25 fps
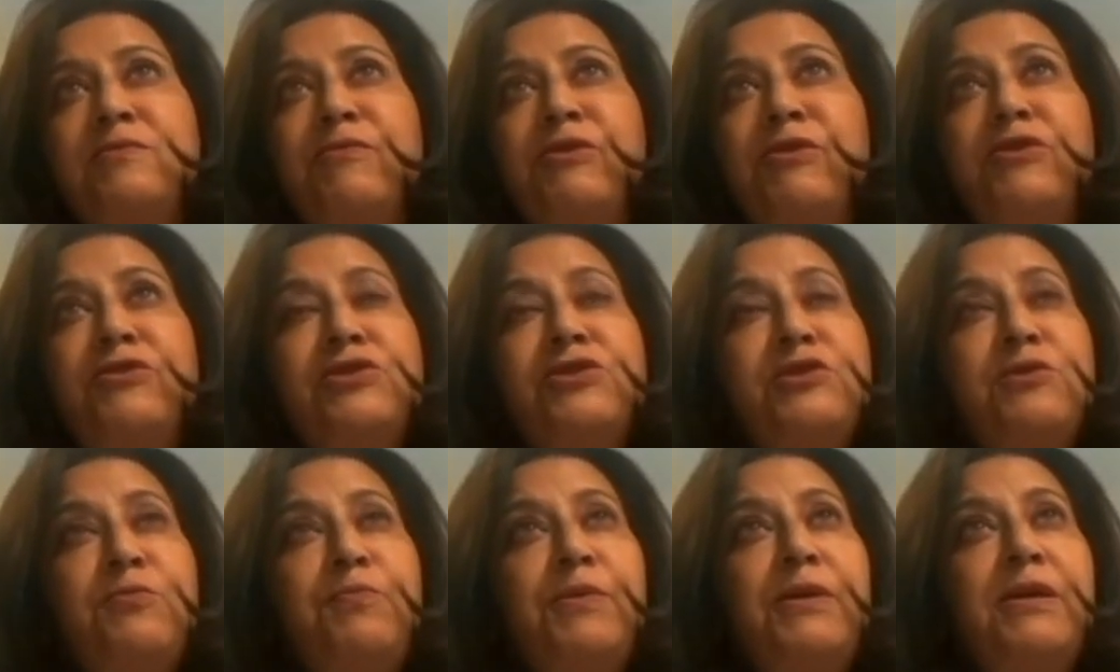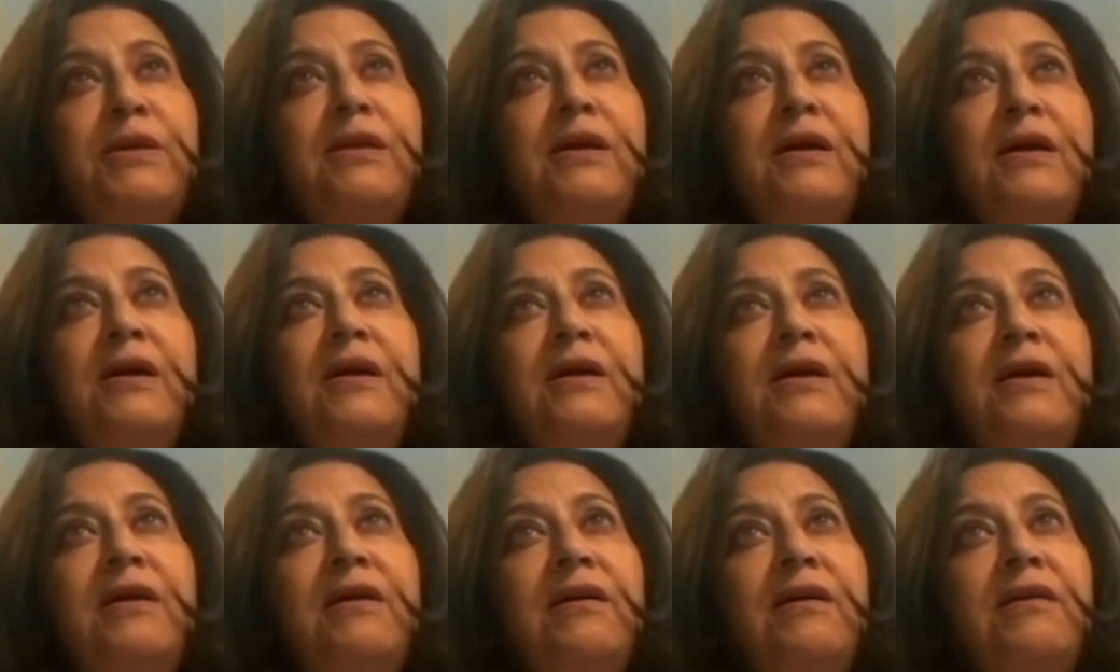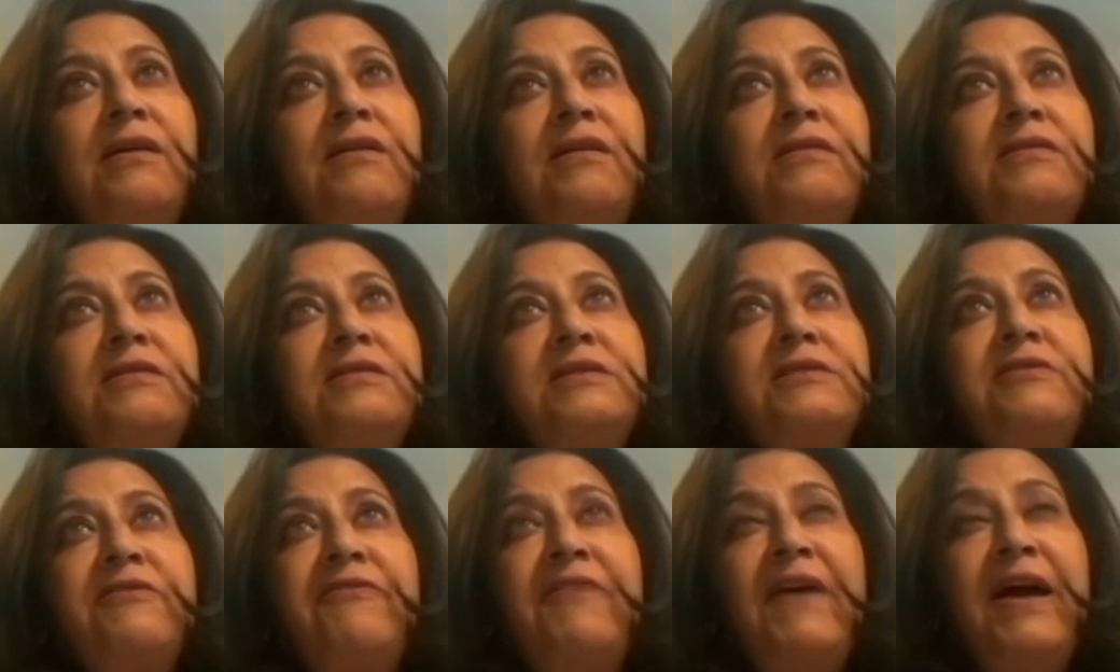municipal
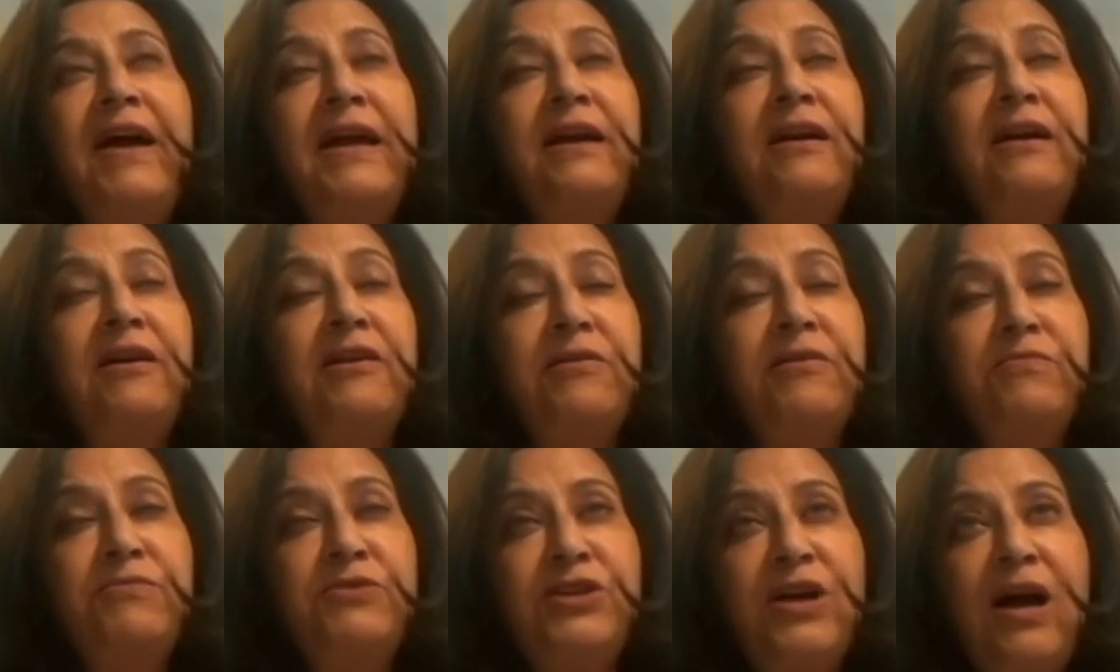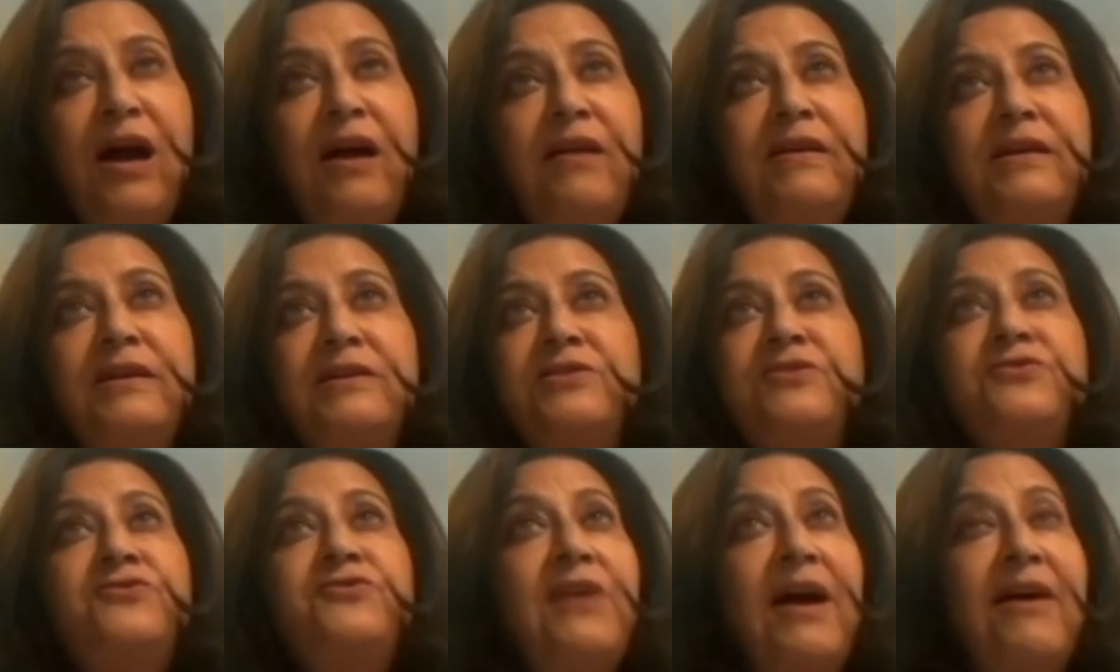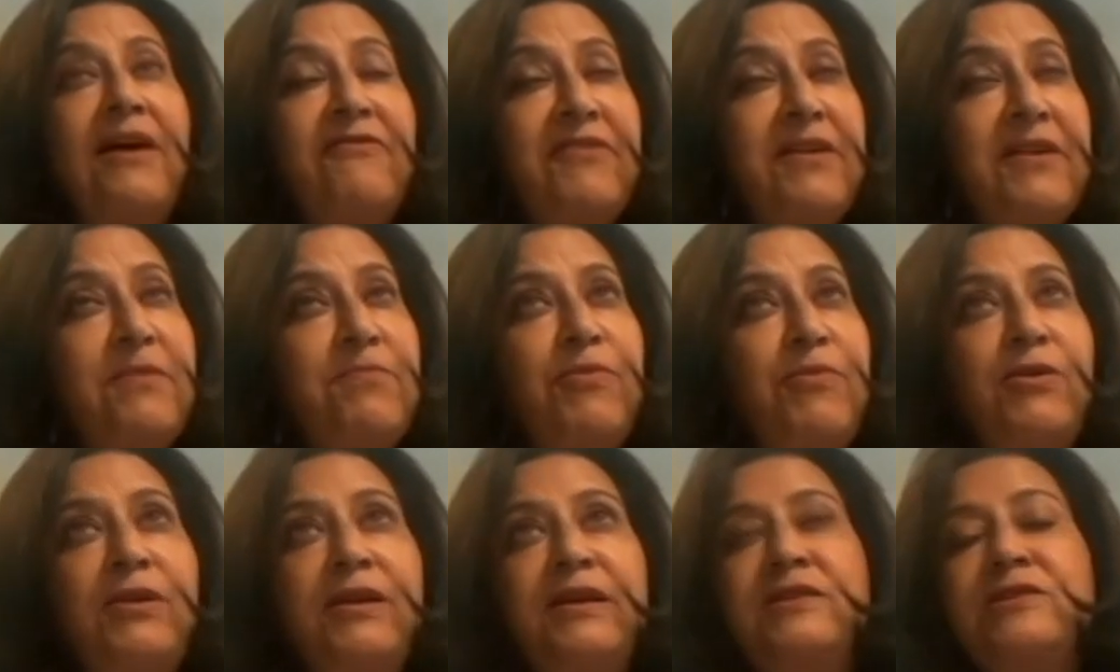Safai Karamcharis, traffic
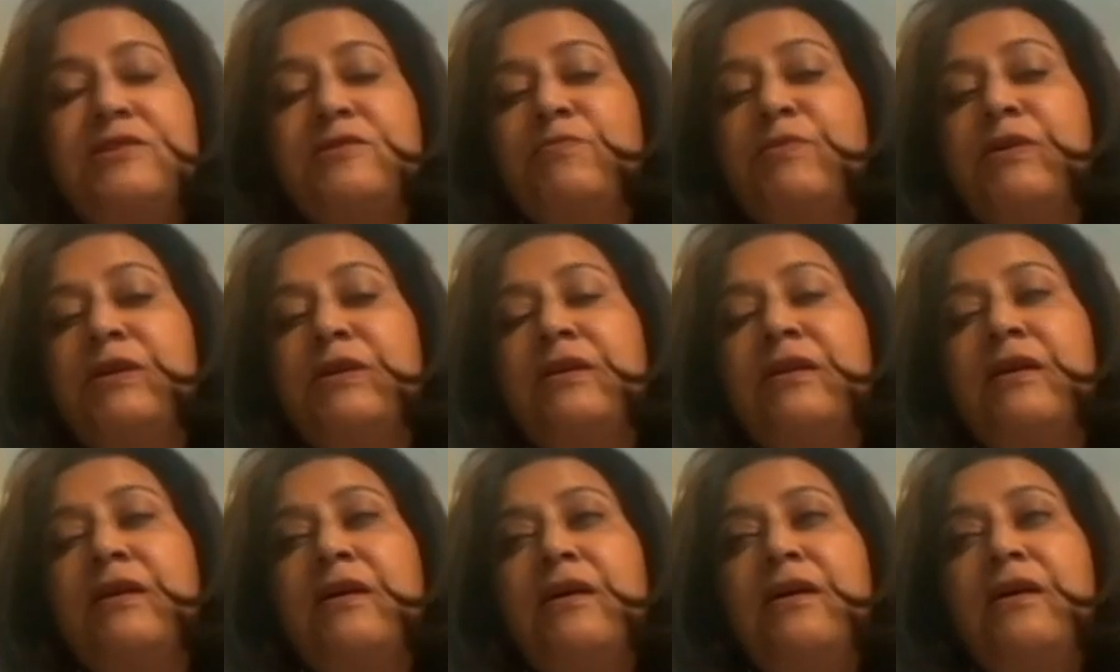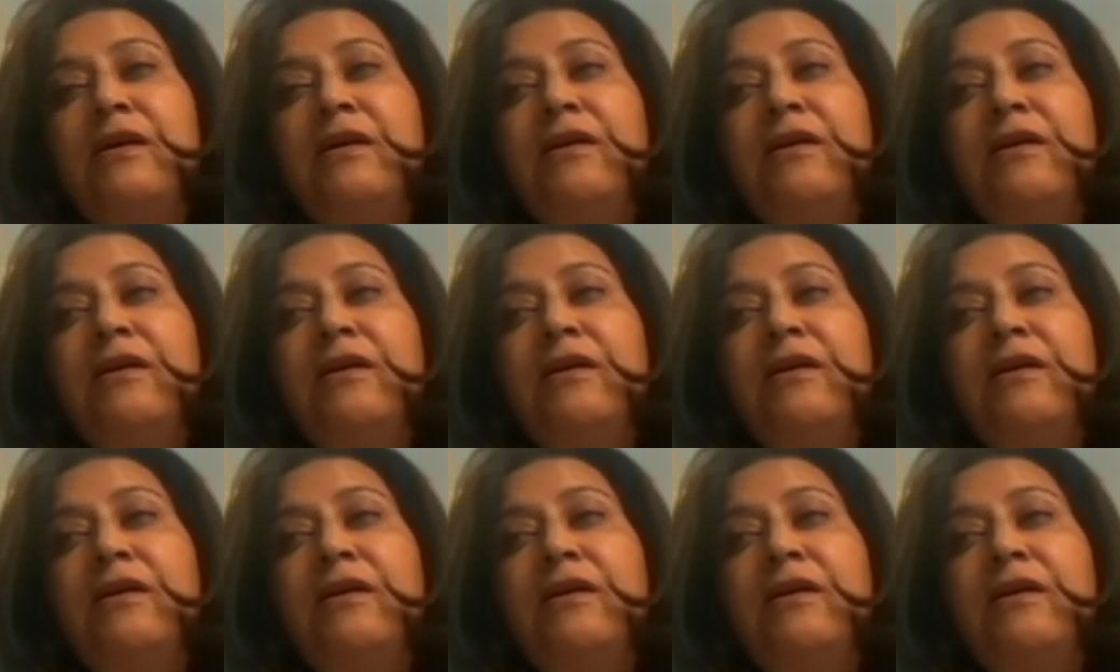policemen,